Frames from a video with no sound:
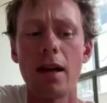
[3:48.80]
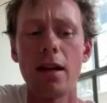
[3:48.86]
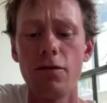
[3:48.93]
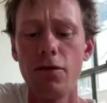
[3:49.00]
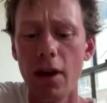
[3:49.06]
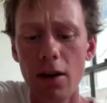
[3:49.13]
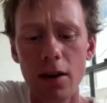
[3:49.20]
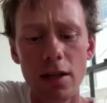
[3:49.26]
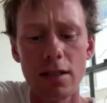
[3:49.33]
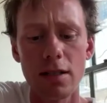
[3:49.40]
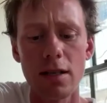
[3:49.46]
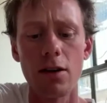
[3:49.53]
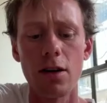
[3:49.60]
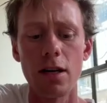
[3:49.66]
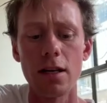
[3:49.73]
and very
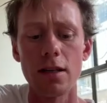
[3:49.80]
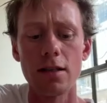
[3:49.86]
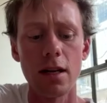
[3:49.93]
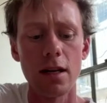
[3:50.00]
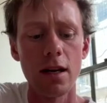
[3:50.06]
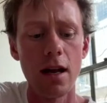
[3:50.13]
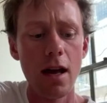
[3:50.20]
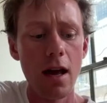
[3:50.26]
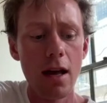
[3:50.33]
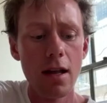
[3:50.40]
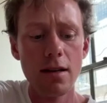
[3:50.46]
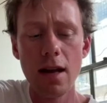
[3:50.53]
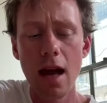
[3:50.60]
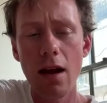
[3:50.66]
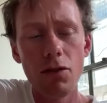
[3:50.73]
serious and
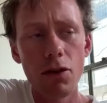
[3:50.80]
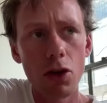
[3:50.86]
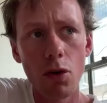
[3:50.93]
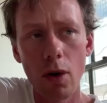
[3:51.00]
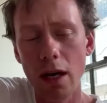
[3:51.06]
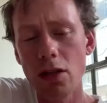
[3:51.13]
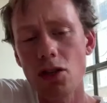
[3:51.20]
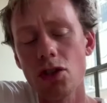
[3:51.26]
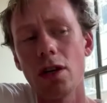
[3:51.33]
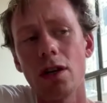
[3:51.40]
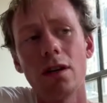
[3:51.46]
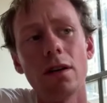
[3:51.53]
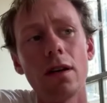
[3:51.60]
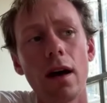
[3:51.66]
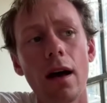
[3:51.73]
never
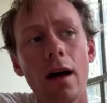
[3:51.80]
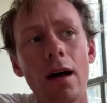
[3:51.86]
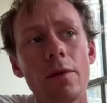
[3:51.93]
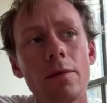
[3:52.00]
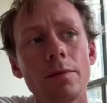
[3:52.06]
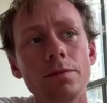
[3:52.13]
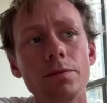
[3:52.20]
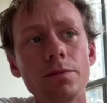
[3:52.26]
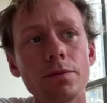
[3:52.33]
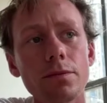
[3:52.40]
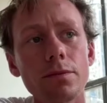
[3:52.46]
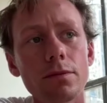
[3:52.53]
questioned. And